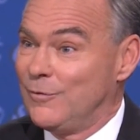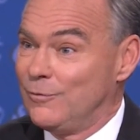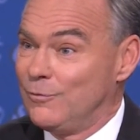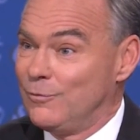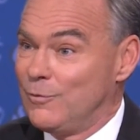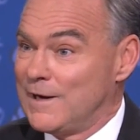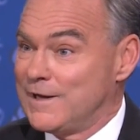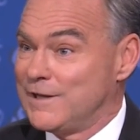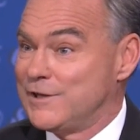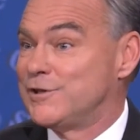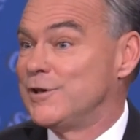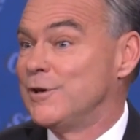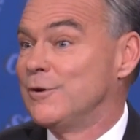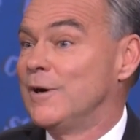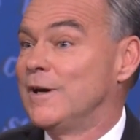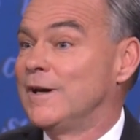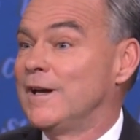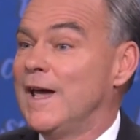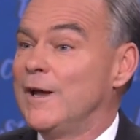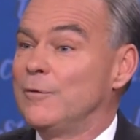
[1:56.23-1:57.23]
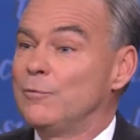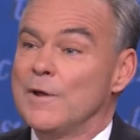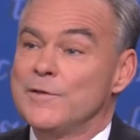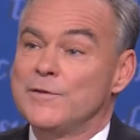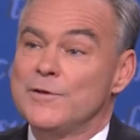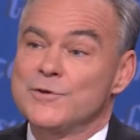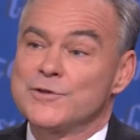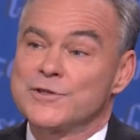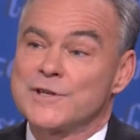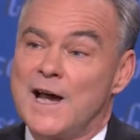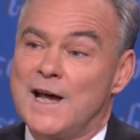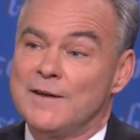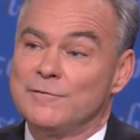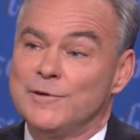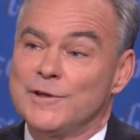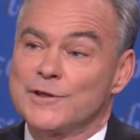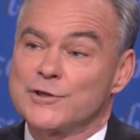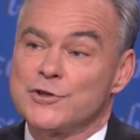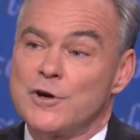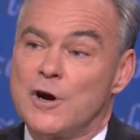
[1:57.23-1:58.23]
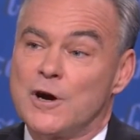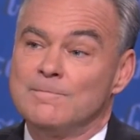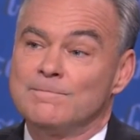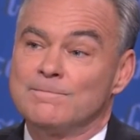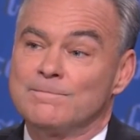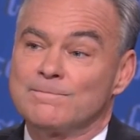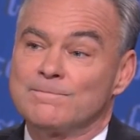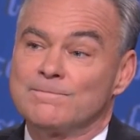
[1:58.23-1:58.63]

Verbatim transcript: what he's doing and what those conflicts are.